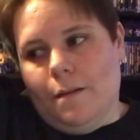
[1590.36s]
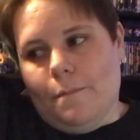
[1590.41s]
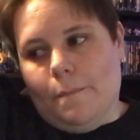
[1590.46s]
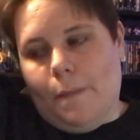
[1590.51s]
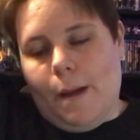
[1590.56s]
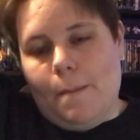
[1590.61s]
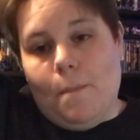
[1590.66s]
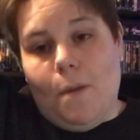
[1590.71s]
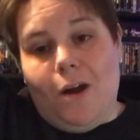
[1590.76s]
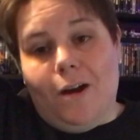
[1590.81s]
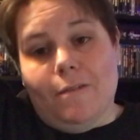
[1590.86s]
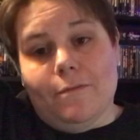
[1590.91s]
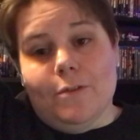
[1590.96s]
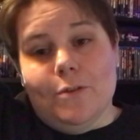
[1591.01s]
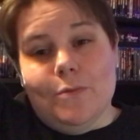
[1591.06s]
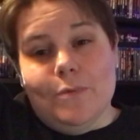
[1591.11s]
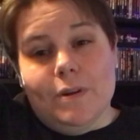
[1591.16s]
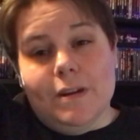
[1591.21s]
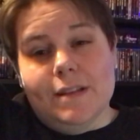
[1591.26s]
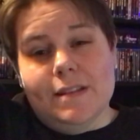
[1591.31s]
my
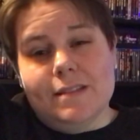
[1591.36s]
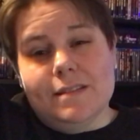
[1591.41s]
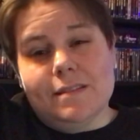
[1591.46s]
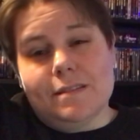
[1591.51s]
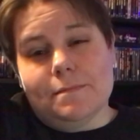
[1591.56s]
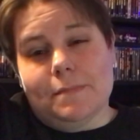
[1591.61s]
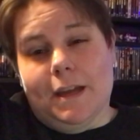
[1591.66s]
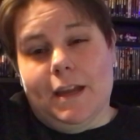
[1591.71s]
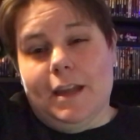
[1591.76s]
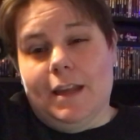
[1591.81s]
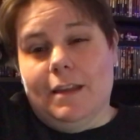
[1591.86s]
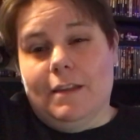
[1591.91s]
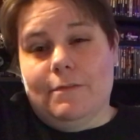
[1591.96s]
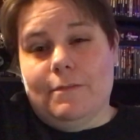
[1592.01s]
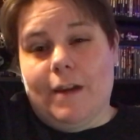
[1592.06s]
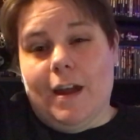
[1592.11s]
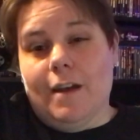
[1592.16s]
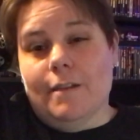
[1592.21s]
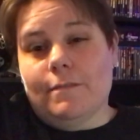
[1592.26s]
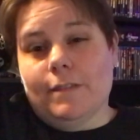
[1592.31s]
Marvel ones, my
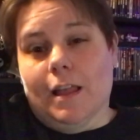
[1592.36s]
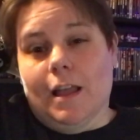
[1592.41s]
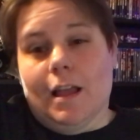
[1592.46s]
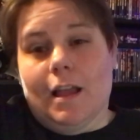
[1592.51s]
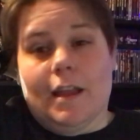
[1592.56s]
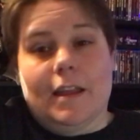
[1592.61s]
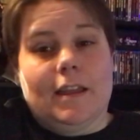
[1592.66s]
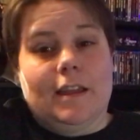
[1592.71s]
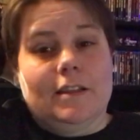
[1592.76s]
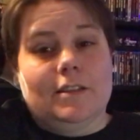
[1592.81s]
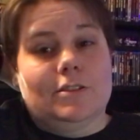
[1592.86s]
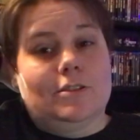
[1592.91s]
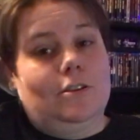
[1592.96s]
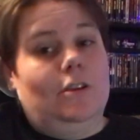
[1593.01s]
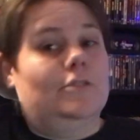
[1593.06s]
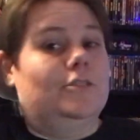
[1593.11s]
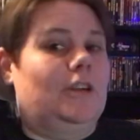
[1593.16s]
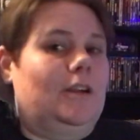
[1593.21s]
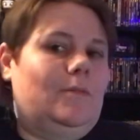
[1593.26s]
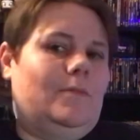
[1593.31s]
Firefly, and
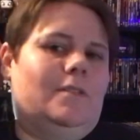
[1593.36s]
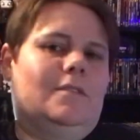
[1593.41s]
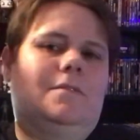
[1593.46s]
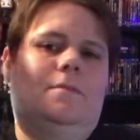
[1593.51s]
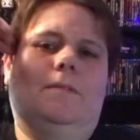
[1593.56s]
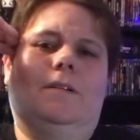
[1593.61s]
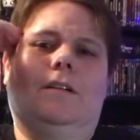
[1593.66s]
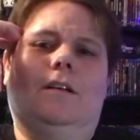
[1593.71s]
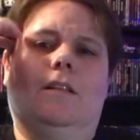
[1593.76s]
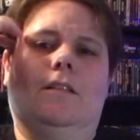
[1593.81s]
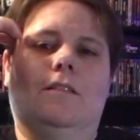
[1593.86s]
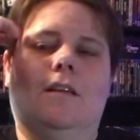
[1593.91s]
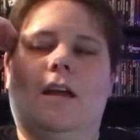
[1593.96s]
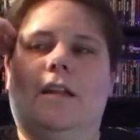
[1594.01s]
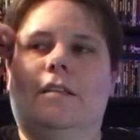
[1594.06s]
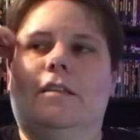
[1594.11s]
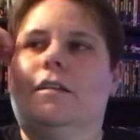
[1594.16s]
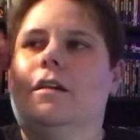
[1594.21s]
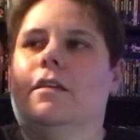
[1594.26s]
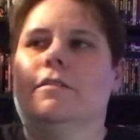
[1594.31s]
Star Trek ones, but a
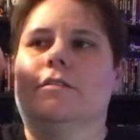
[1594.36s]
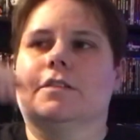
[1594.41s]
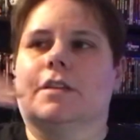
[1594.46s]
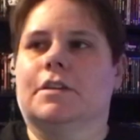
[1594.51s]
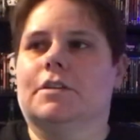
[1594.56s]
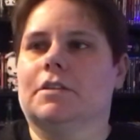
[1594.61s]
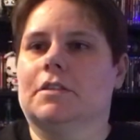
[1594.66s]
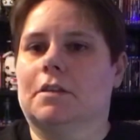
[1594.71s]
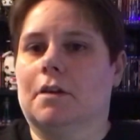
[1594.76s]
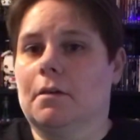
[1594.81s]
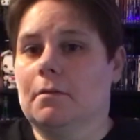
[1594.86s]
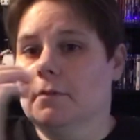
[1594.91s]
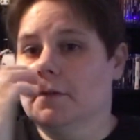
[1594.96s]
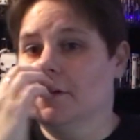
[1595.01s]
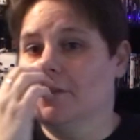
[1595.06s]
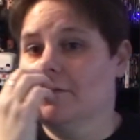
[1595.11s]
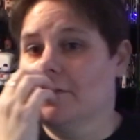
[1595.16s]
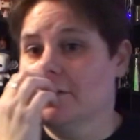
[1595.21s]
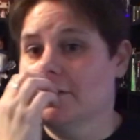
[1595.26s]
lot of the others I just got rid of.